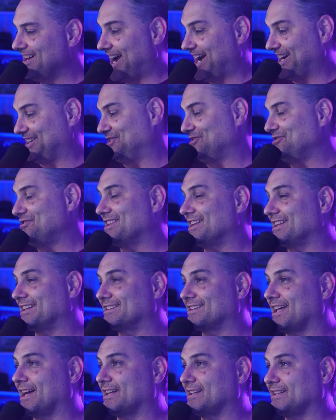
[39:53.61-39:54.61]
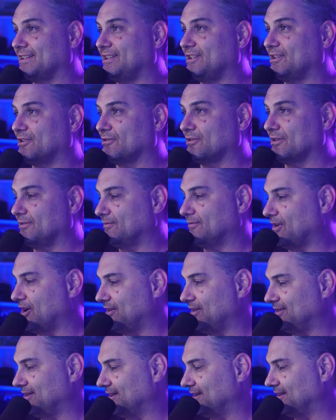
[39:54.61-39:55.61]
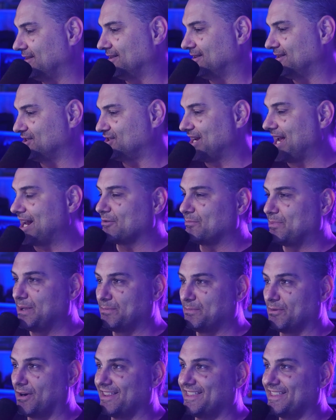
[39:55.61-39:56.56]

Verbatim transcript: I do think that you're involved, the, the shadow people,